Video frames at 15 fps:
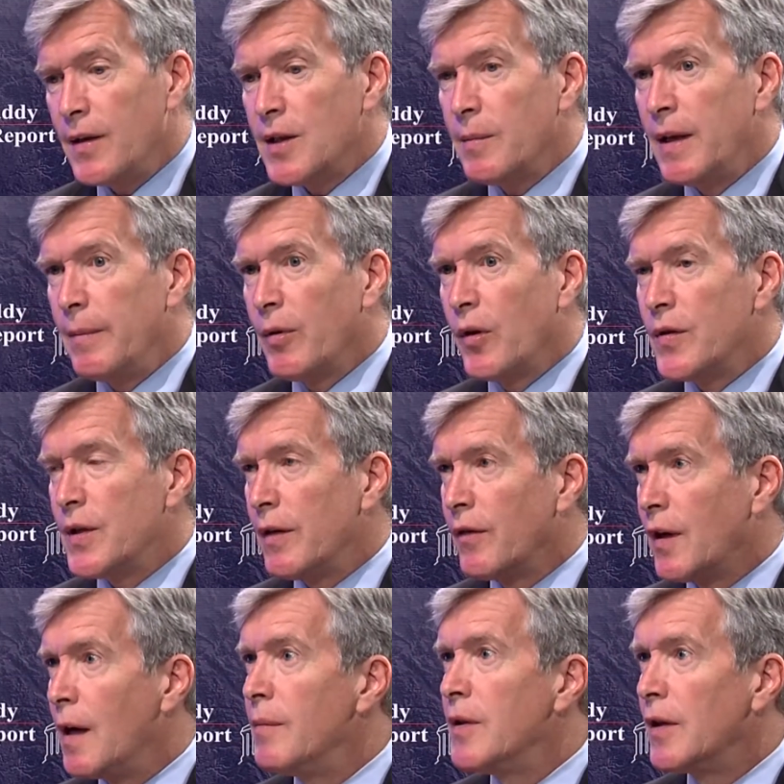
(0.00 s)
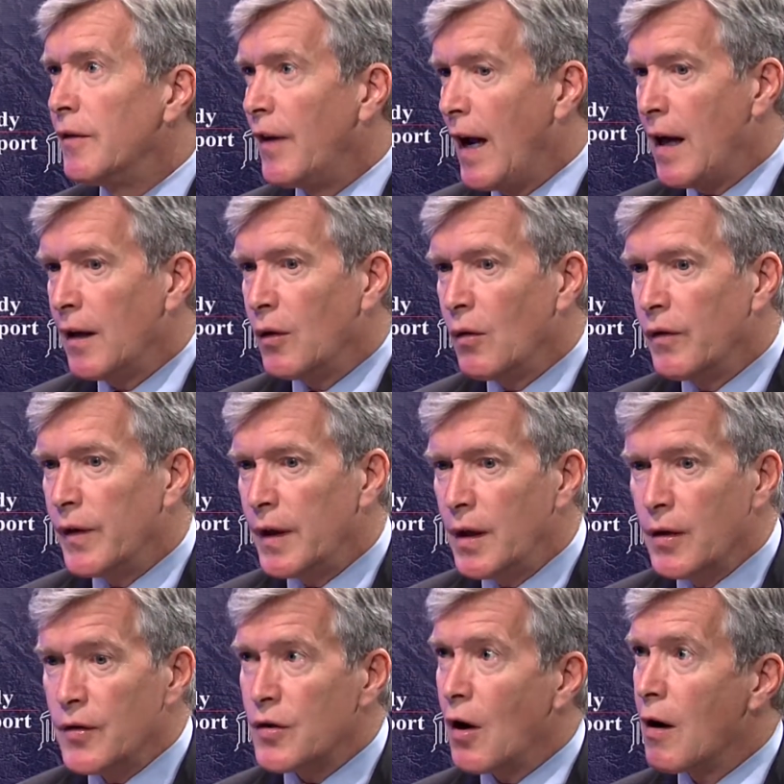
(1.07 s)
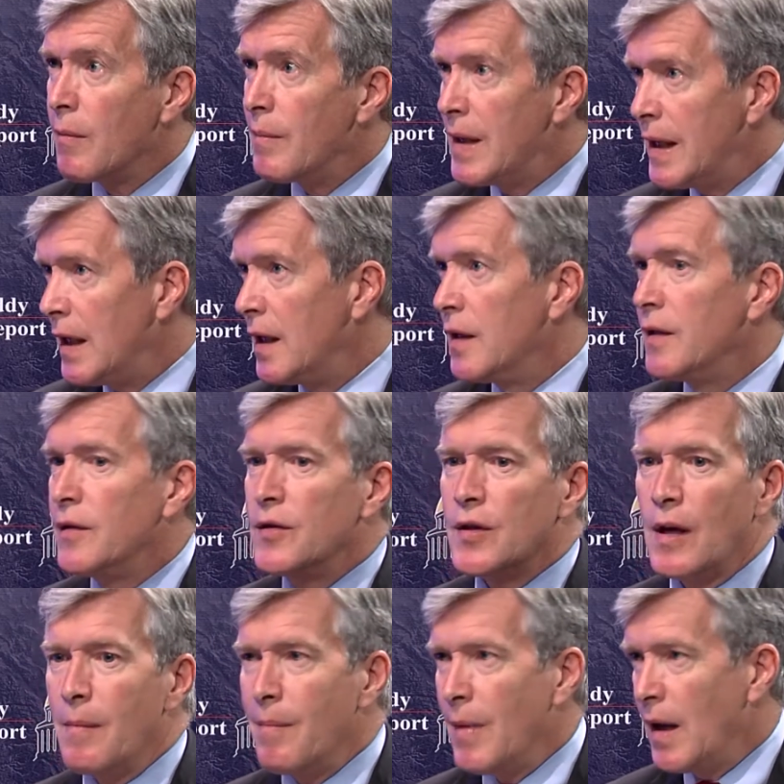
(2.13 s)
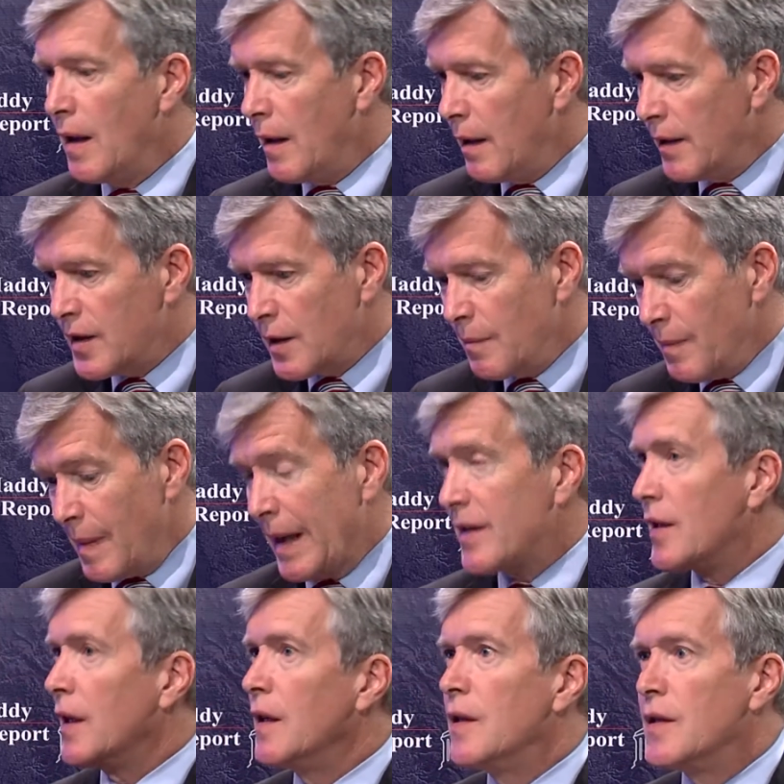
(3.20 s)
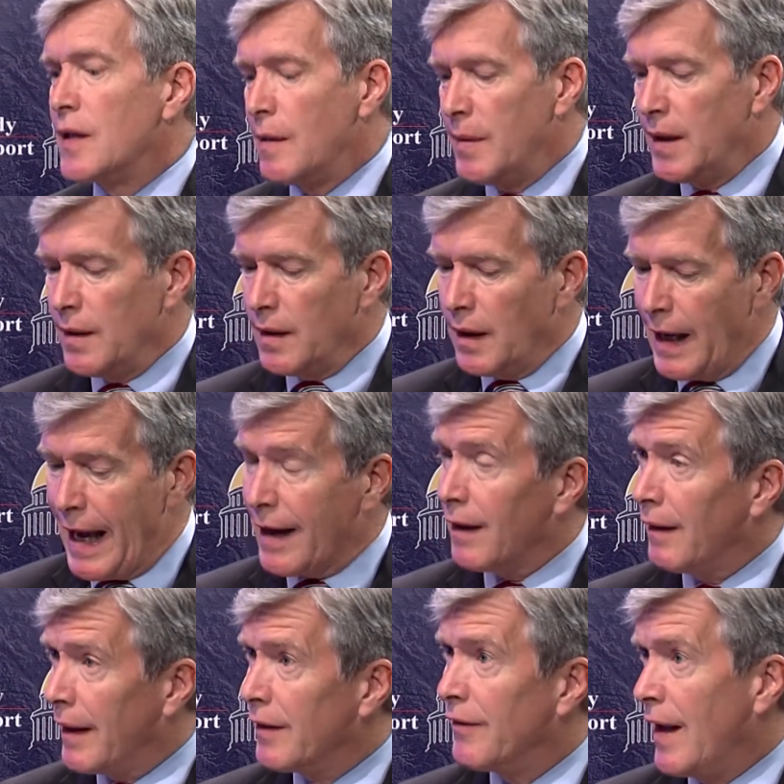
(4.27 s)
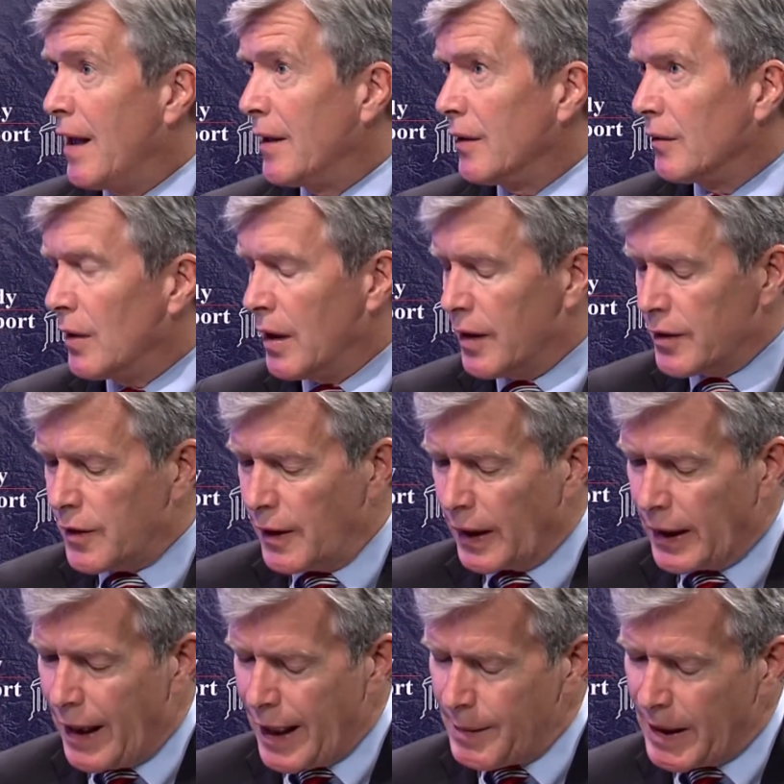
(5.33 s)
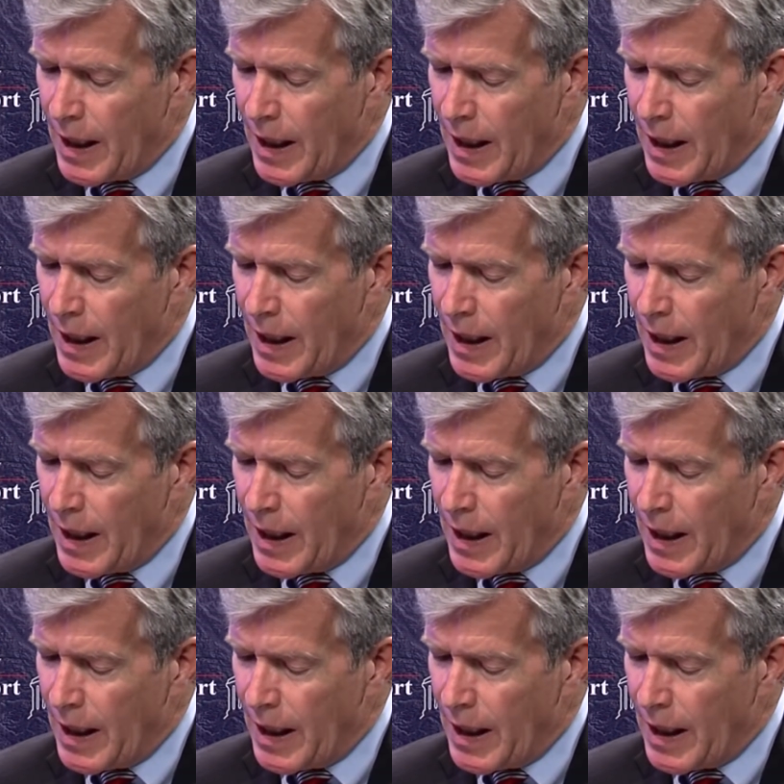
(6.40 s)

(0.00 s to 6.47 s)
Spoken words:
some of the immigrants that have come to the Valley over the years, Armenians, Mexicans, add a lot of value to the economy.